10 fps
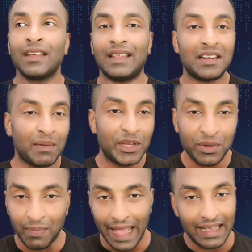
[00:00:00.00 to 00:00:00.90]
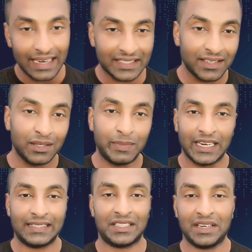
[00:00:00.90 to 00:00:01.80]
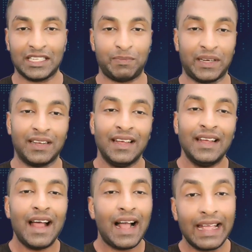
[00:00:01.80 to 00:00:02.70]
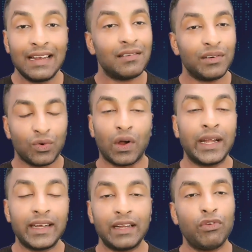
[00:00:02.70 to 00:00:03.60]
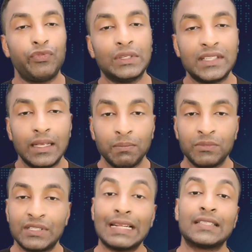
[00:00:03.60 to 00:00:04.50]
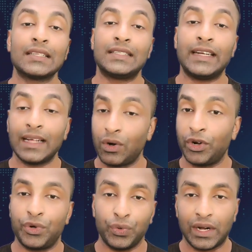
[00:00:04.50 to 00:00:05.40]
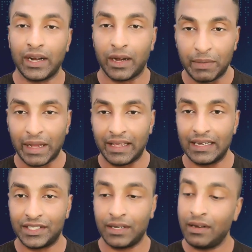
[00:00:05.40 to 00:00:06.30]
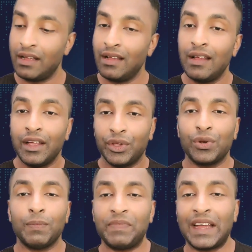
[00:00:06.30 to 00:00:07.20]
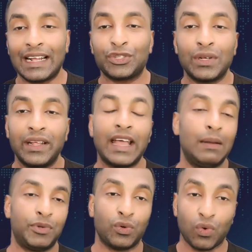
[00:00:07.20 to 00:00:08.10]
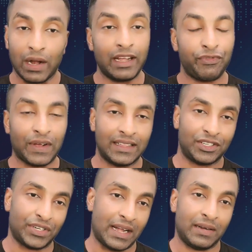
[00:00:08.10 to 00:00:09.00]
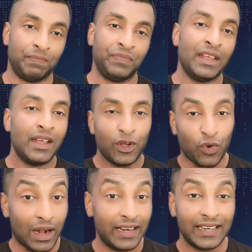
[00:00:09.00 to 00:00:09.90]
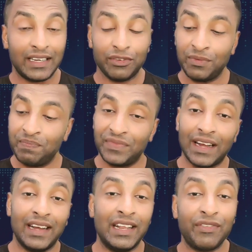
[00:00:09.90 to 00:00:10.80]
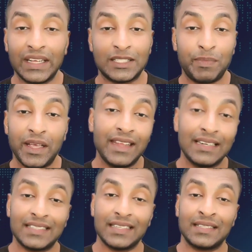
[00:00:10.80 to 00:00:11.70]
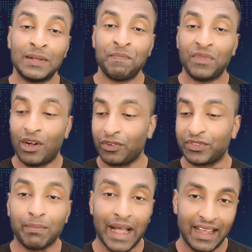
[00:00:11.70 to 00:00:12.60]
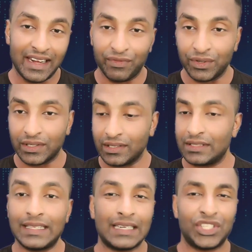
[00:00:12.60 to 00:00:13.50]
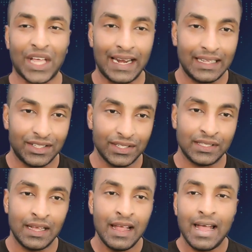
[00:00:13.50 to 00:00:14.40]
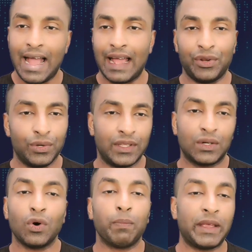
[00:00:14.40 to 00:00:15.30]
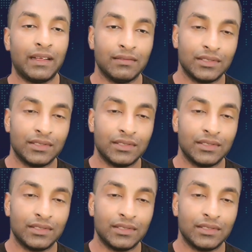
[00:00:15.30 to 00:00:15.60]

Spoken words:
Then coming to migration, urbanization aspect. Again, quantitative, if you see, census data on rural urban migration, that actually help to quantify the trend. Qualitative, the lived experiences of the migrant workers, their challenges, and the coping